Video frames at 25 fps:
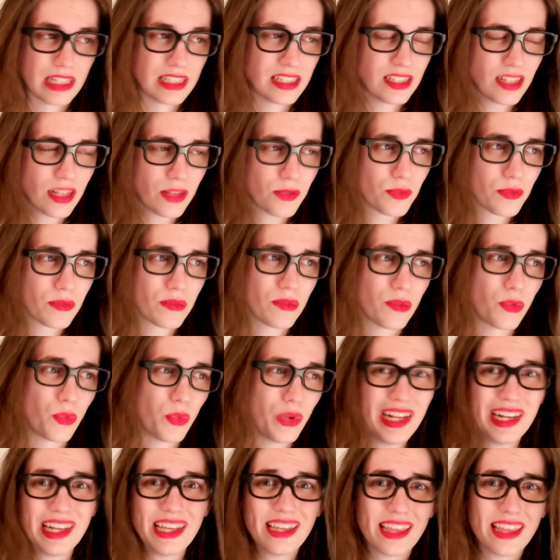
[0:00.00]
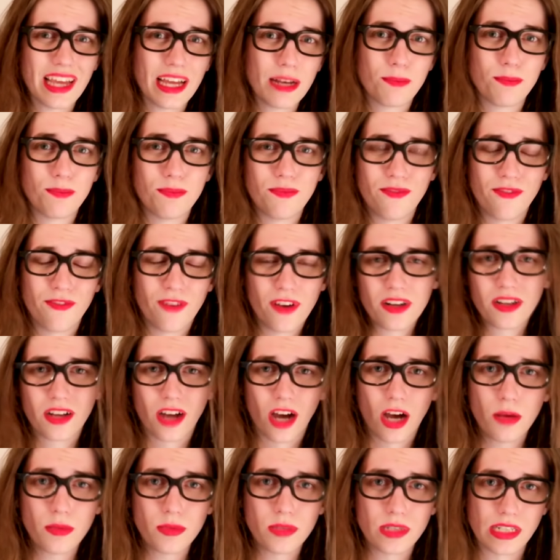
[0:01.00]
It's not really that fun
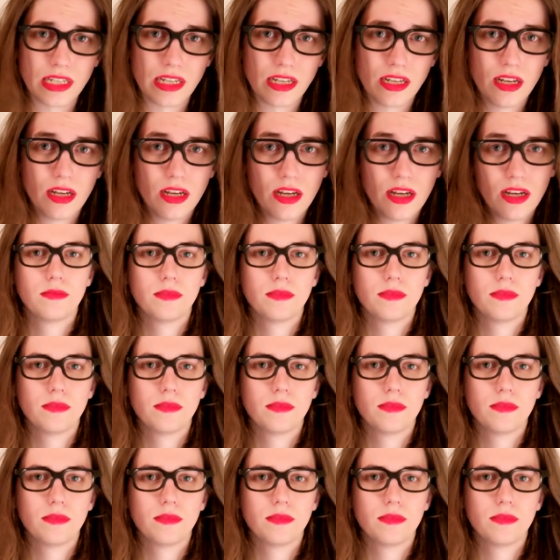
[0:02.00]
comedy.